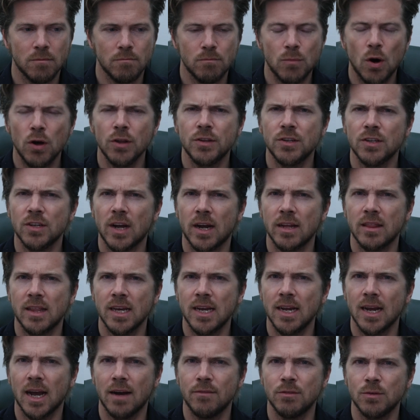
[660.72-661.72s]
Moths, I
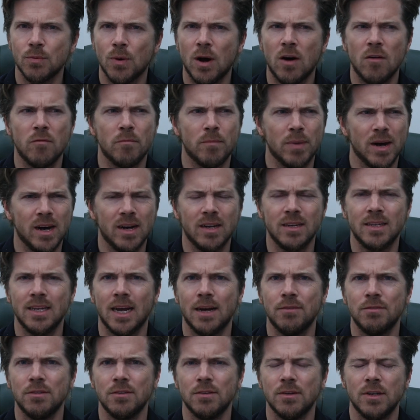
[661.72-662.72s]
think, have 12.
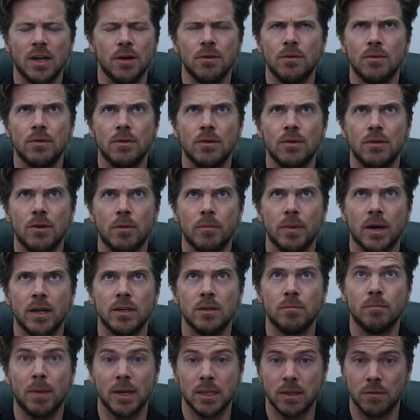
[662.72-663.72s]

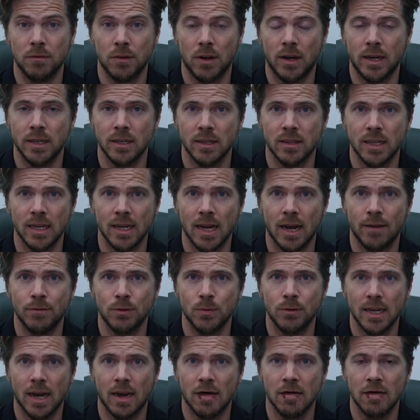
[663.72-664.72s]
Butterflies, I think, have
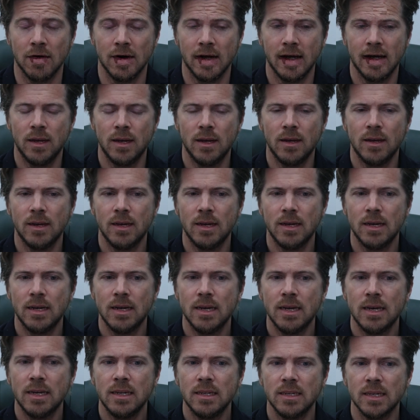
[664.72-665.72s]
12.
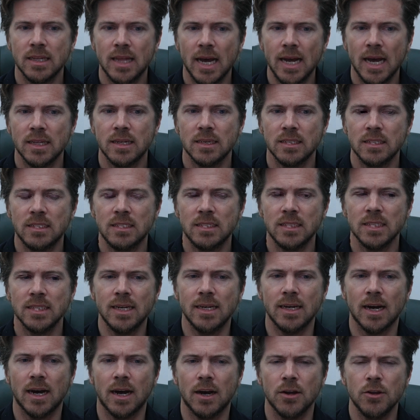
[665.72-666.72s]
So they can
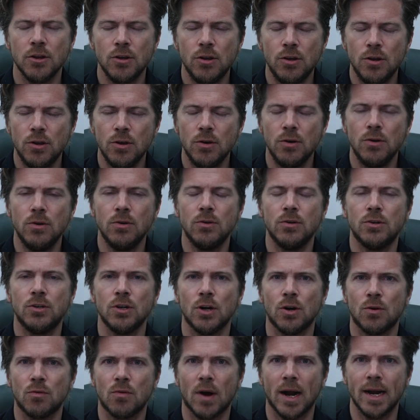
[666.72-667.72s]
see a
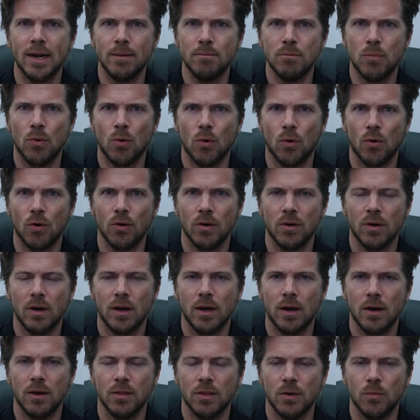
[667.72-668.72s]
huge array more
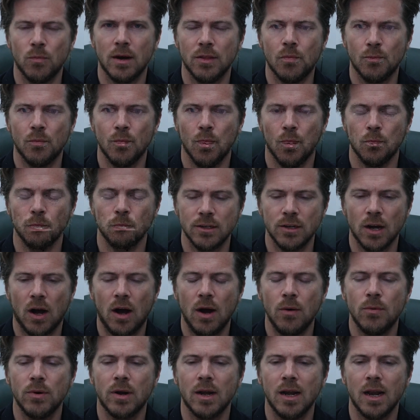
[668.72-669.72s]
than we can. So
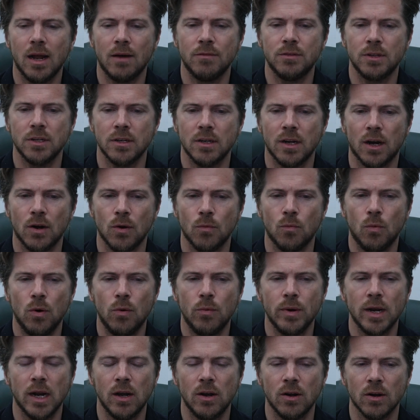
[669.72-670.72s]
I would love to know,
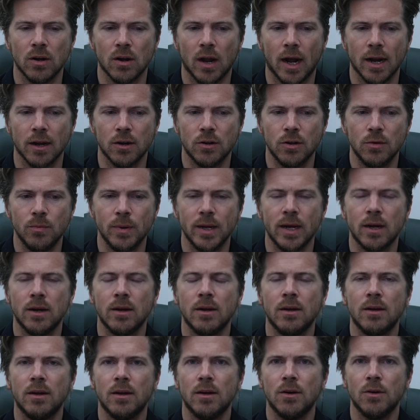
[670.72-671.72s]
what would it look like? Could we
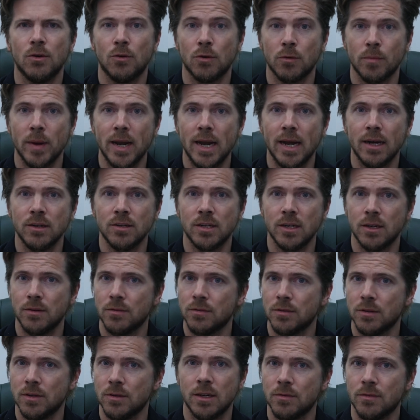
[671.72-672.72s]
augment
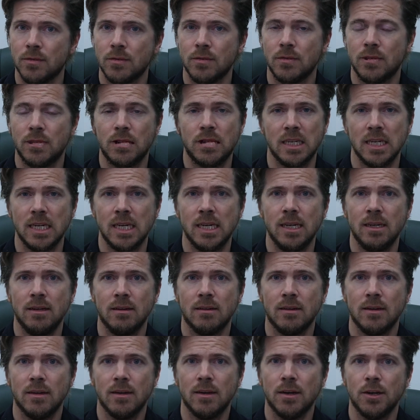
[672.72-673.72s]
ourselves to
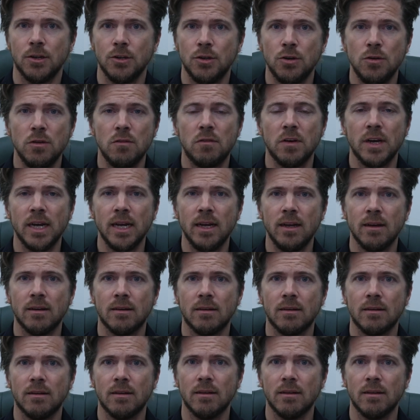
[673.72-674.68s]
see UV,